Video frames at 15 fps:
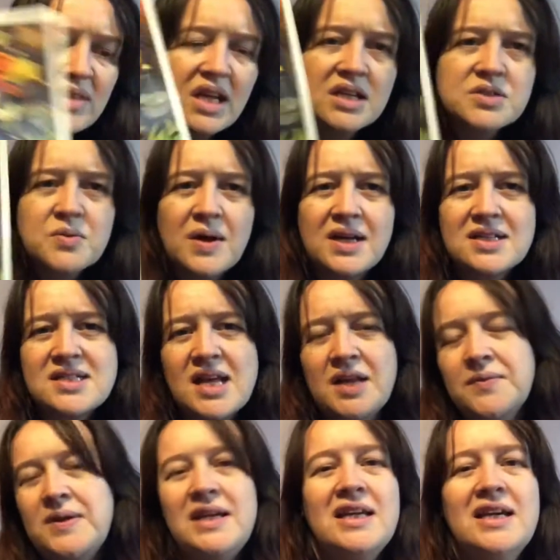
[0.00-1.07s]
as well as
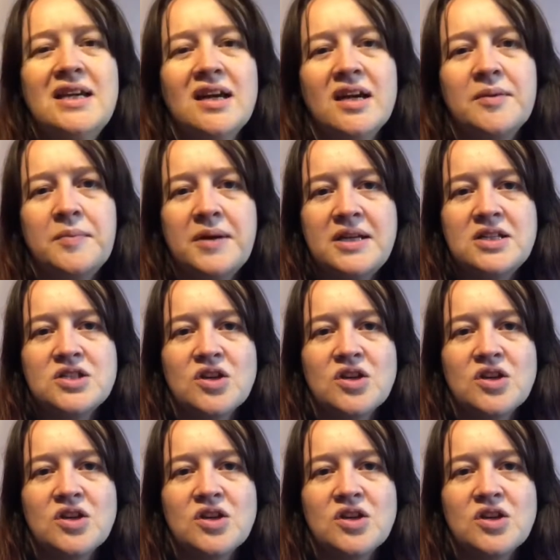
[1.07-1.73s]
Halloween-y, like big